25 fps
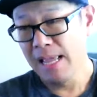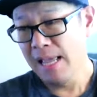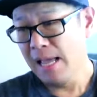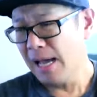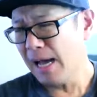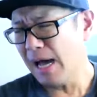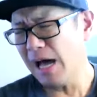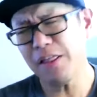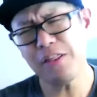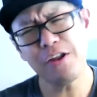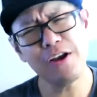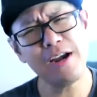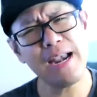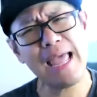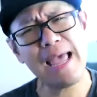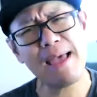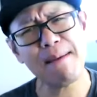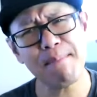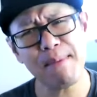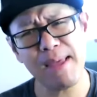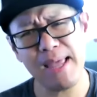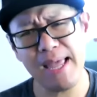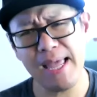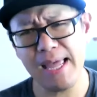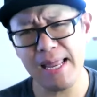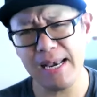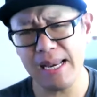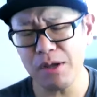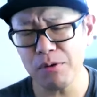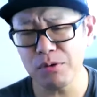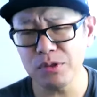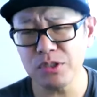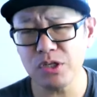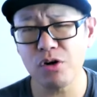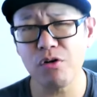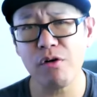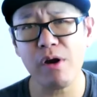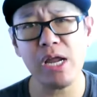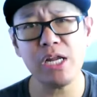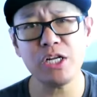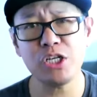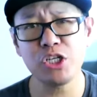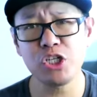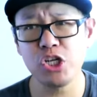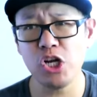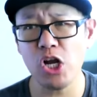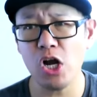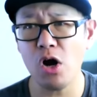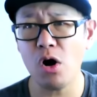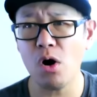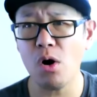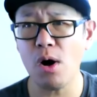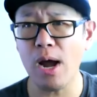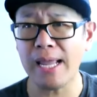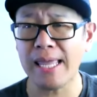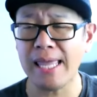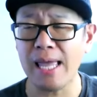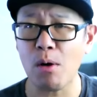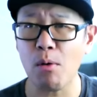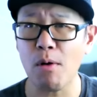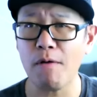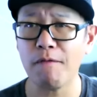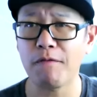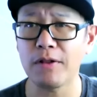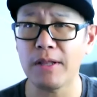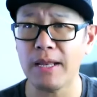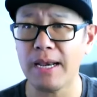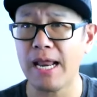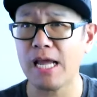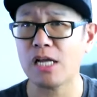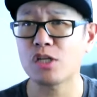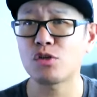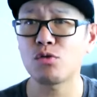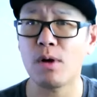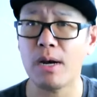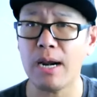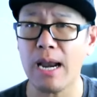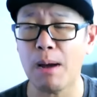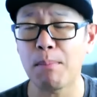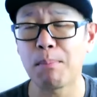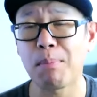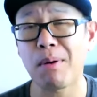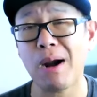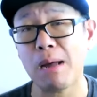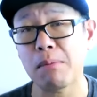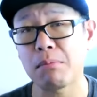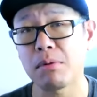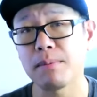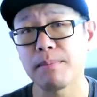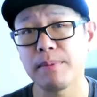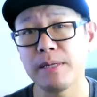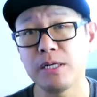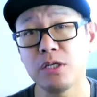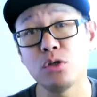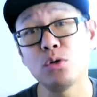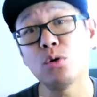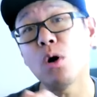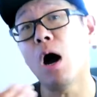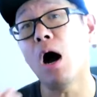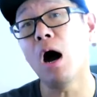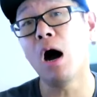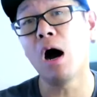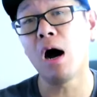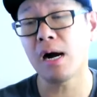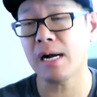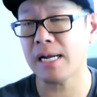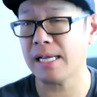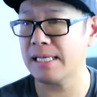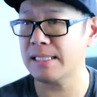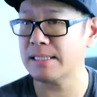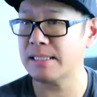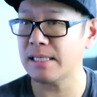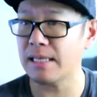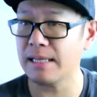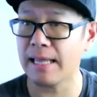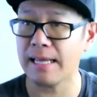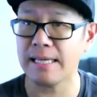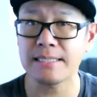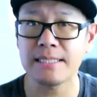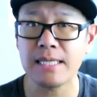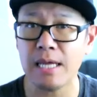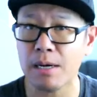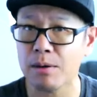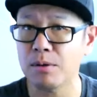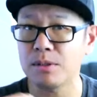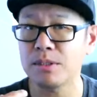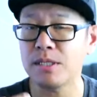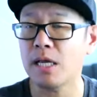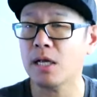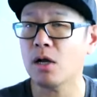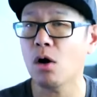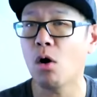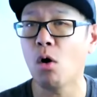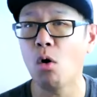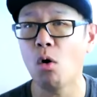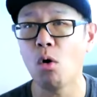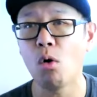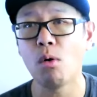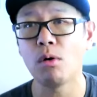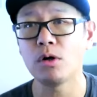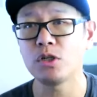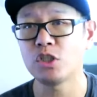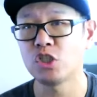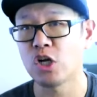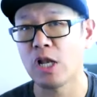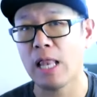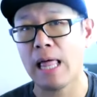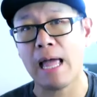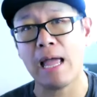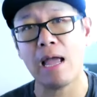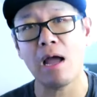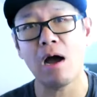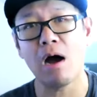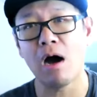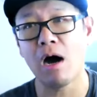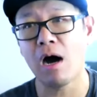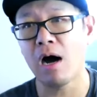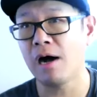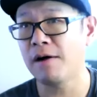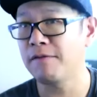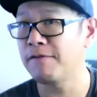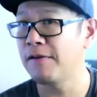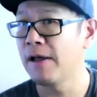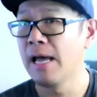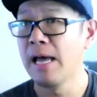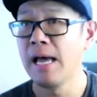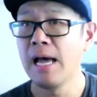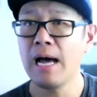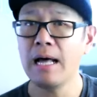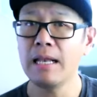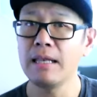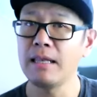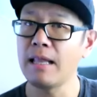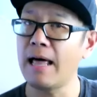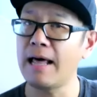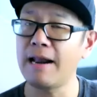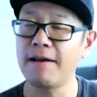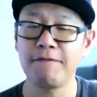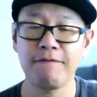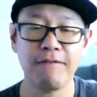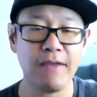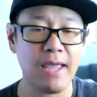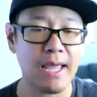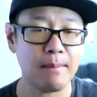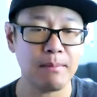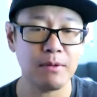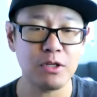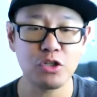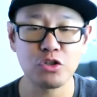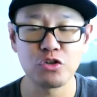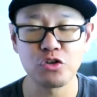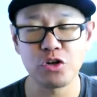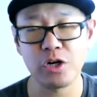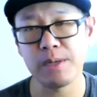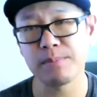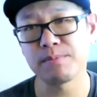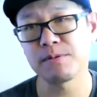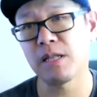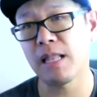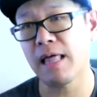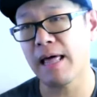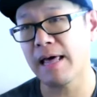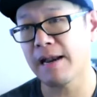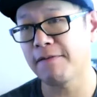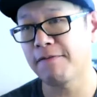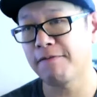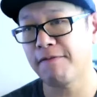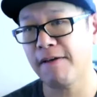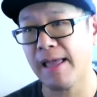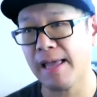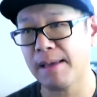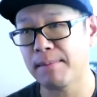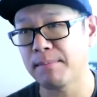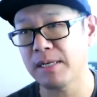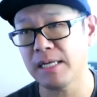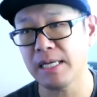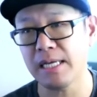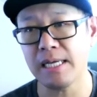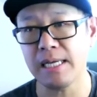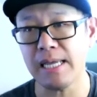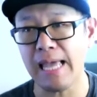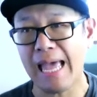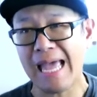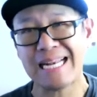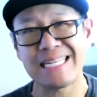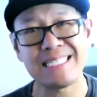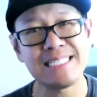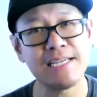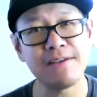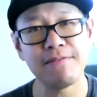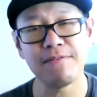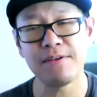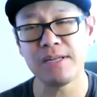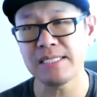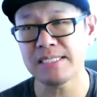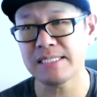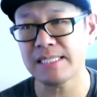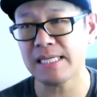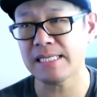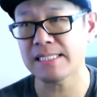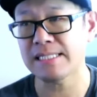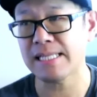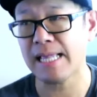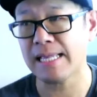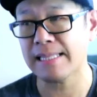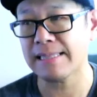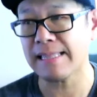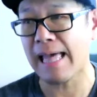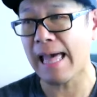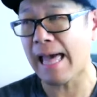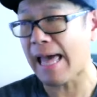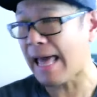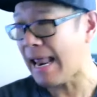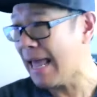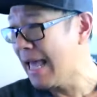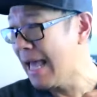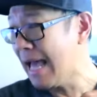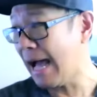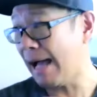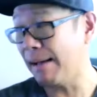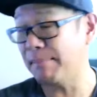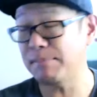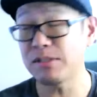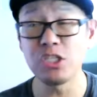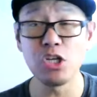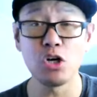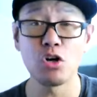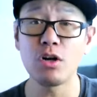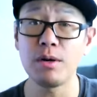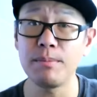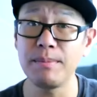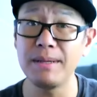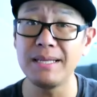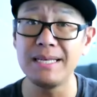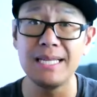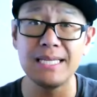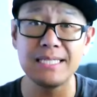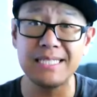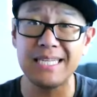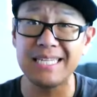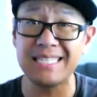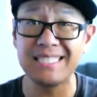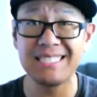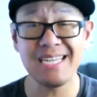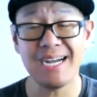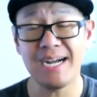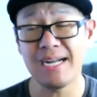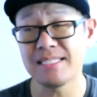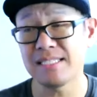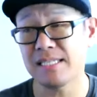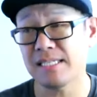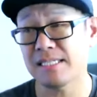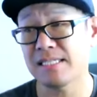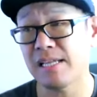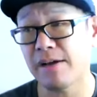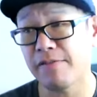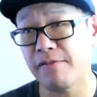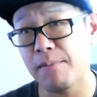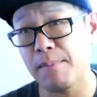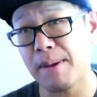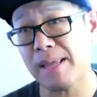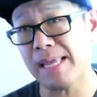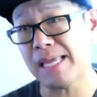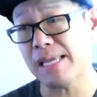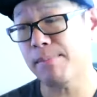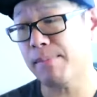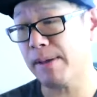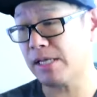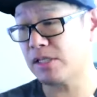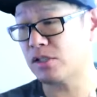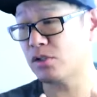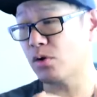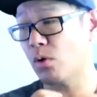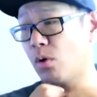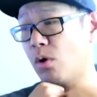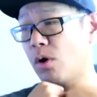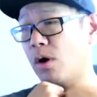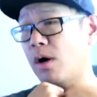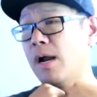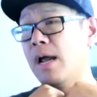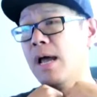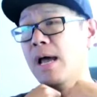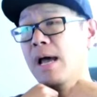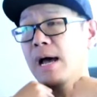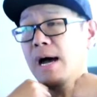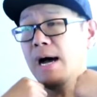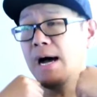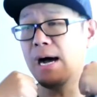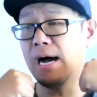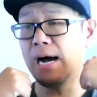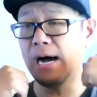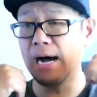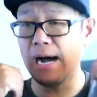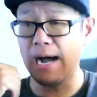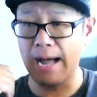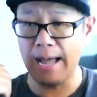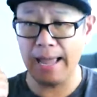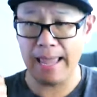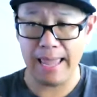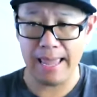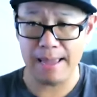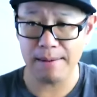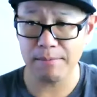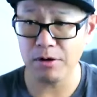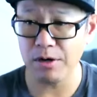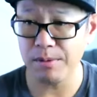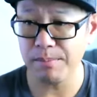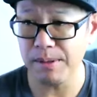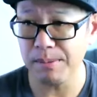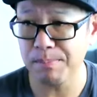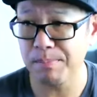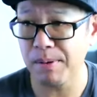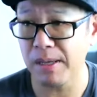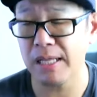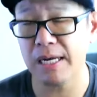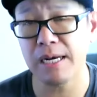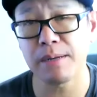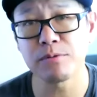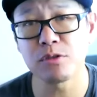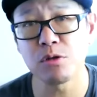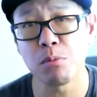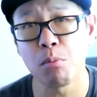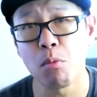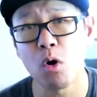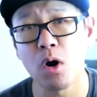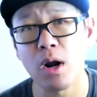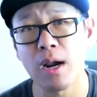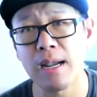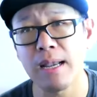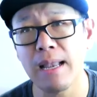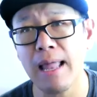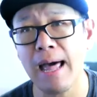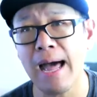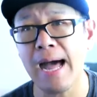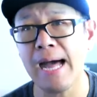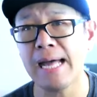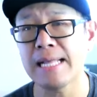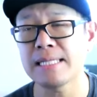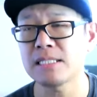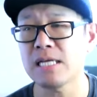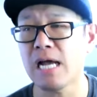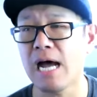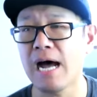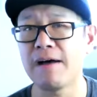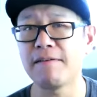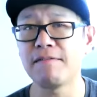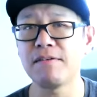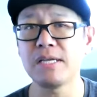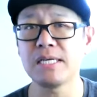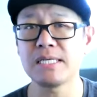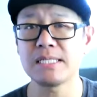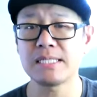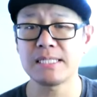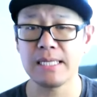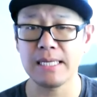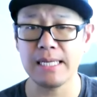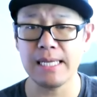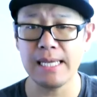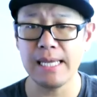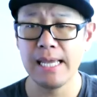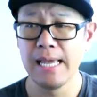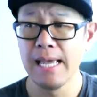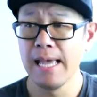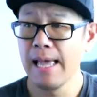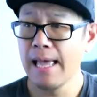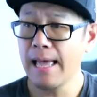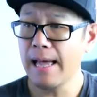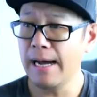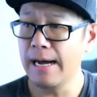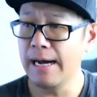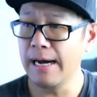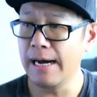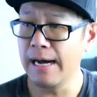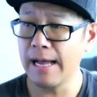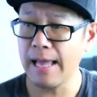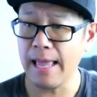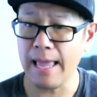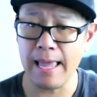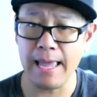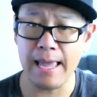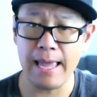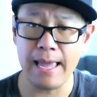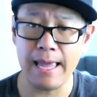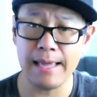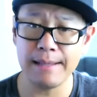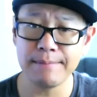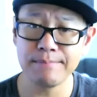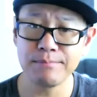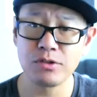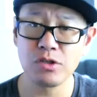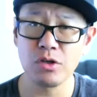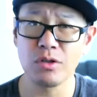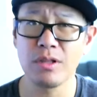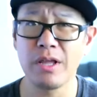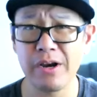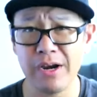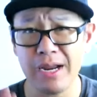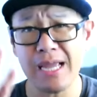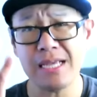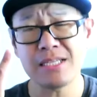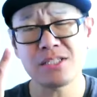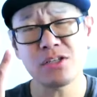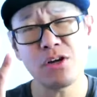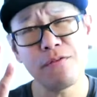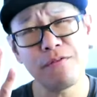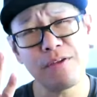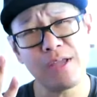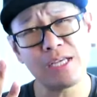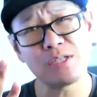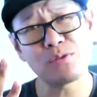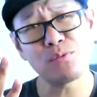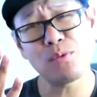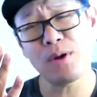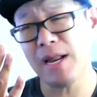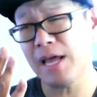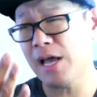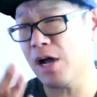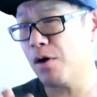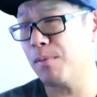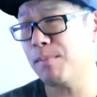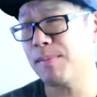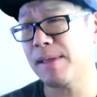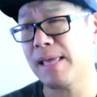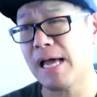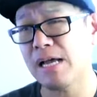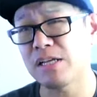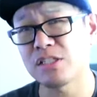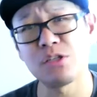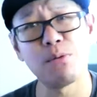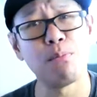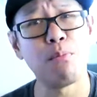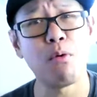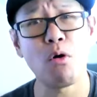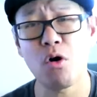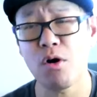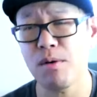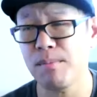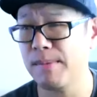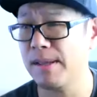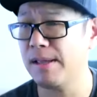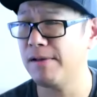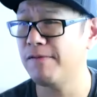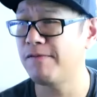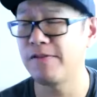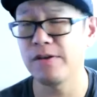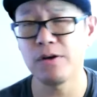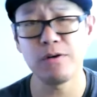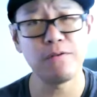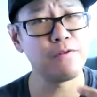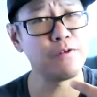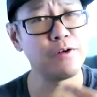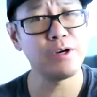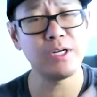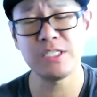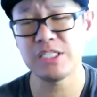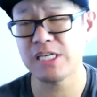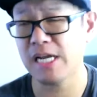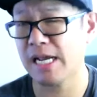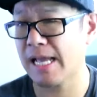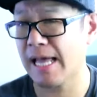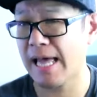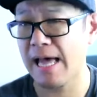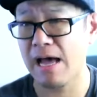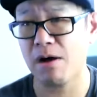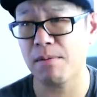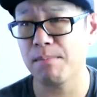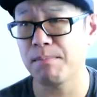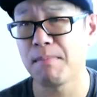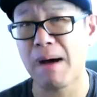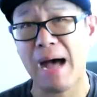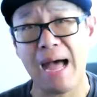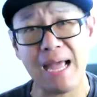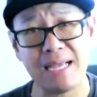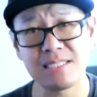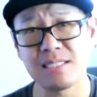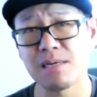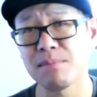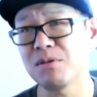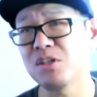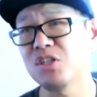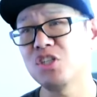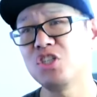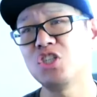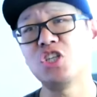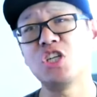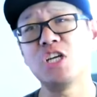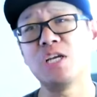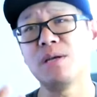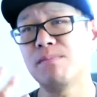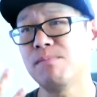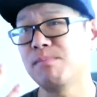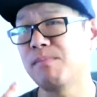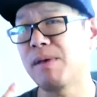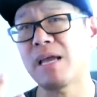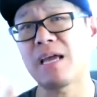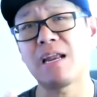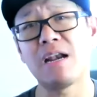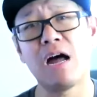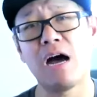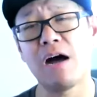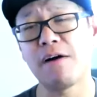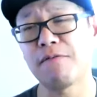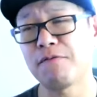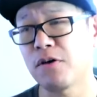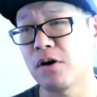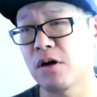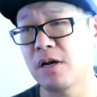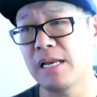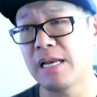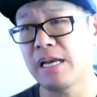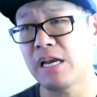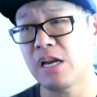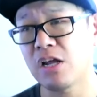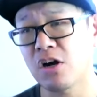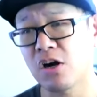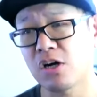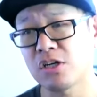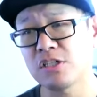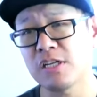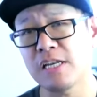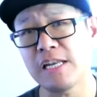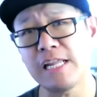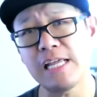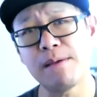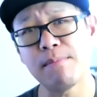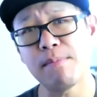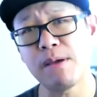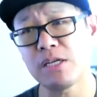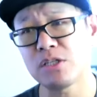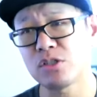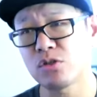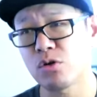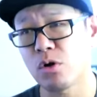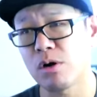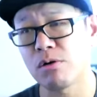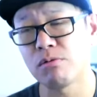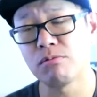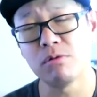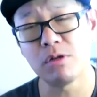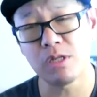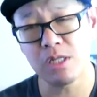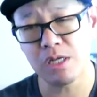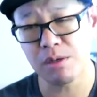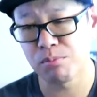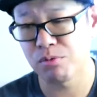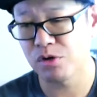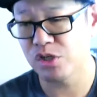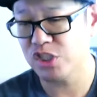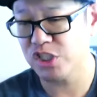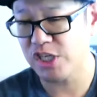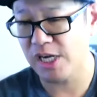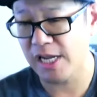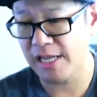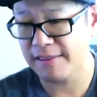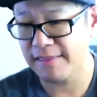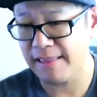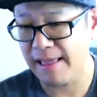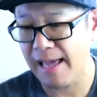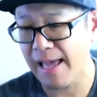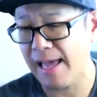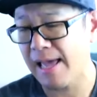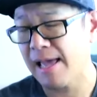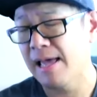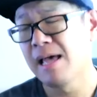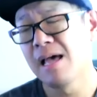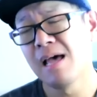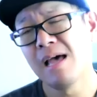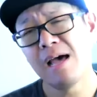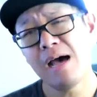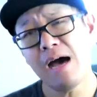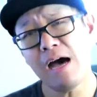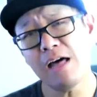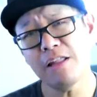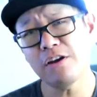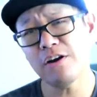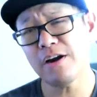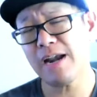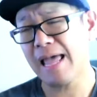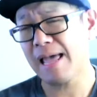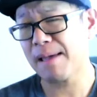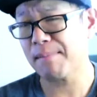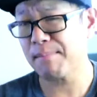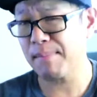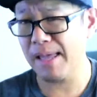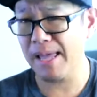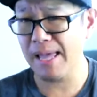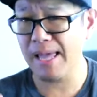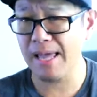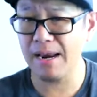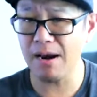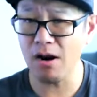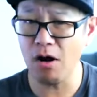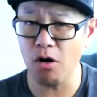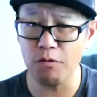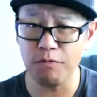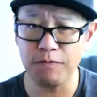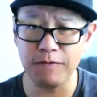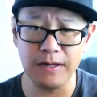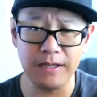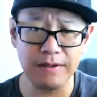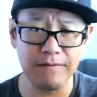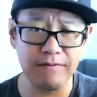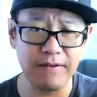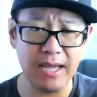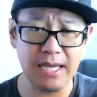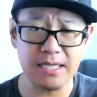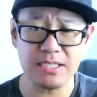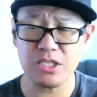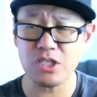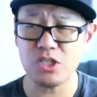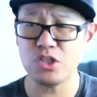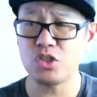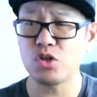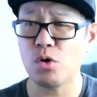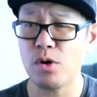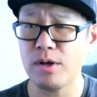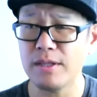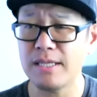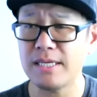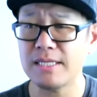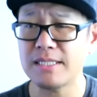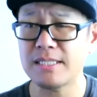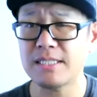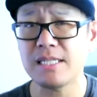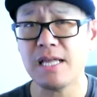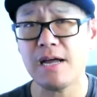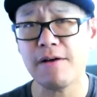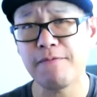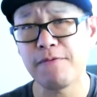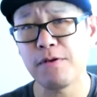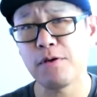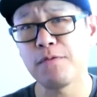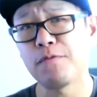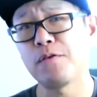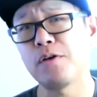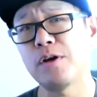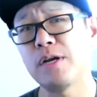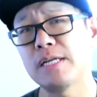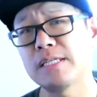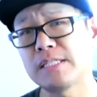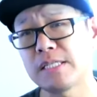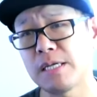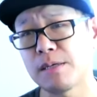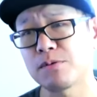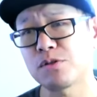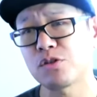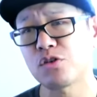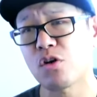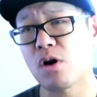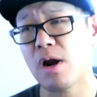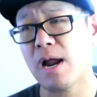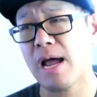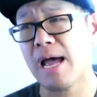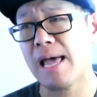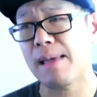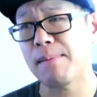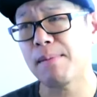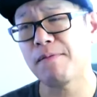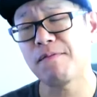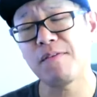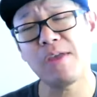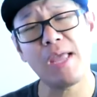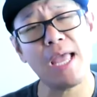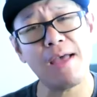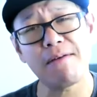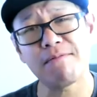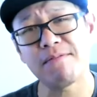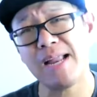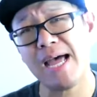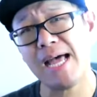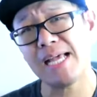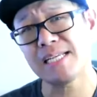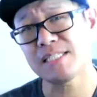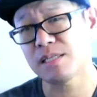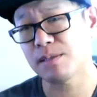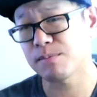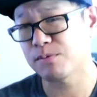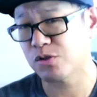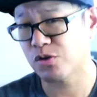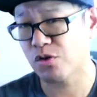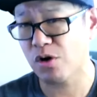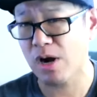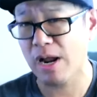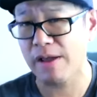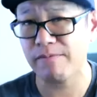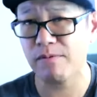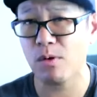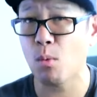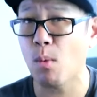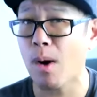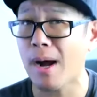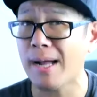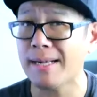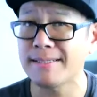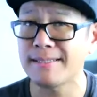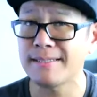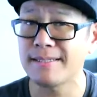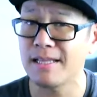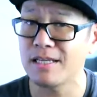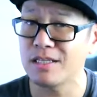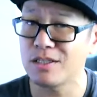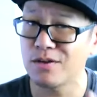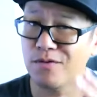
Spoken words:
other than that, man, it was a great show. I can't wait for the next one. I'll probably do August. Like I said, I'm going to take a whole July off. A lot of family trips, a lot of family activities, things like that. I'm still going to be listing tons of stuff on my eBay store. I am going to be picking up some more lots, obviously. And so there you guys go. If you guys want to help me out, support me, feel free to check out, buy something cheap, make an offer on any cards on the eBay store. I really appreciate that. Other than that, man, hopefully if you guys enjoyed this stuff, feel free to subscribe. If you have not subscribed, you watched this